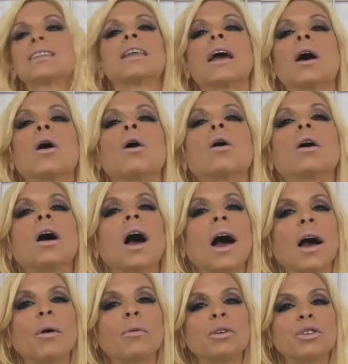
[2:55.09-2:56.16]
Now,
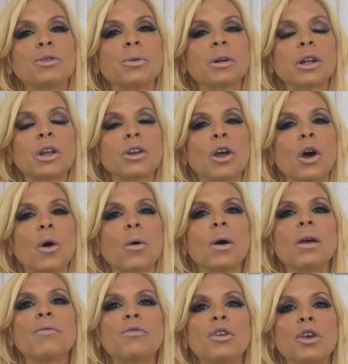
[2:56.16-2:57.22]
I want you all to know,
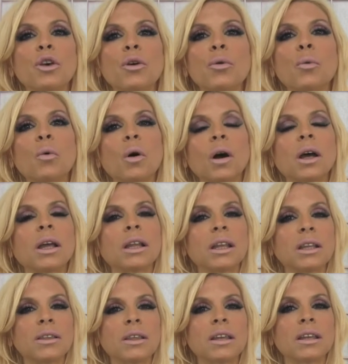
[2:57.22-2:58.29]
if you want
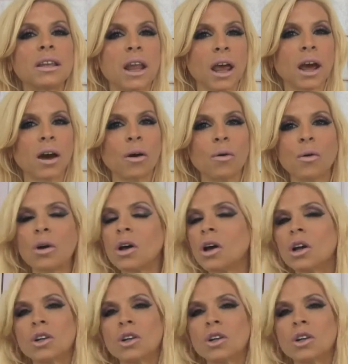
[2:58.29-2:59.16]
anything now,